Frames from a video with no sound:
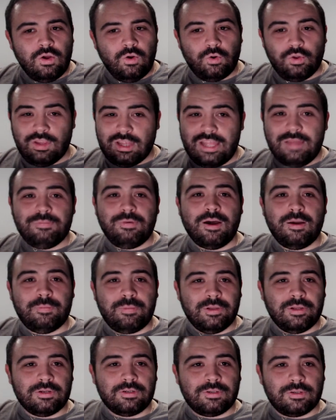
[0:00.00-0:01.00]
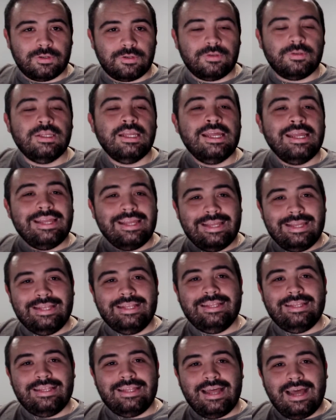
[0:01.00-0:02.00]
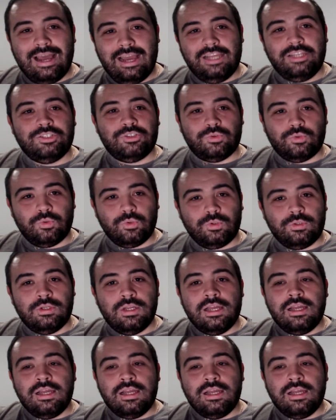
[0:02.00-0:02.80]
or the popular girl, in high school.